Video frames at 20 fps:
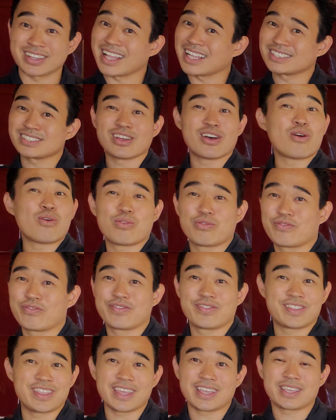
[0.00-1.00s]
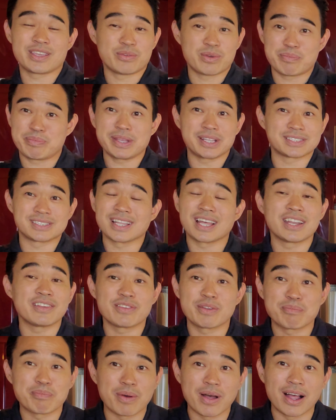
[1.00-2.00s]
That's how thick it would be. It's not
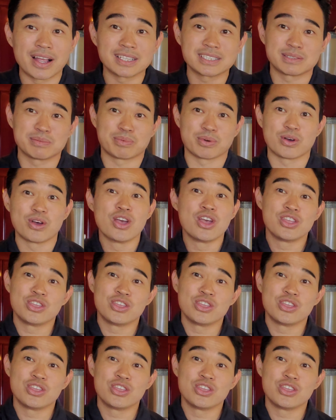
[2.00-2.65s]
even possible.